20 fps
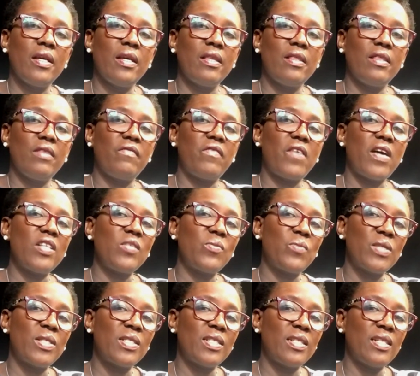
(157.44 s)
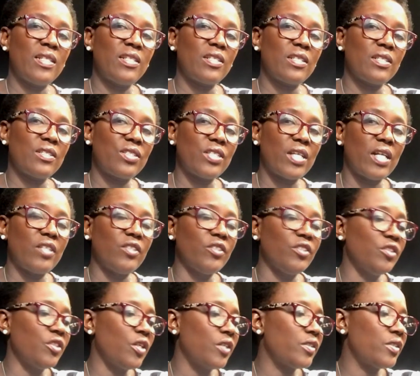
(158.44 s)
The Vice President shall
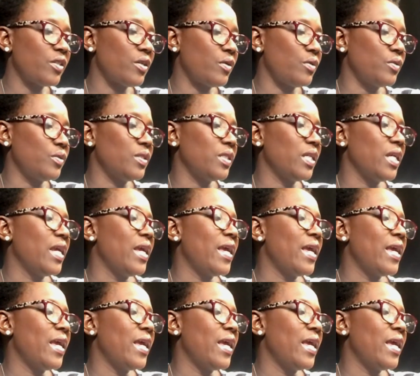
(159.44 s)
not hold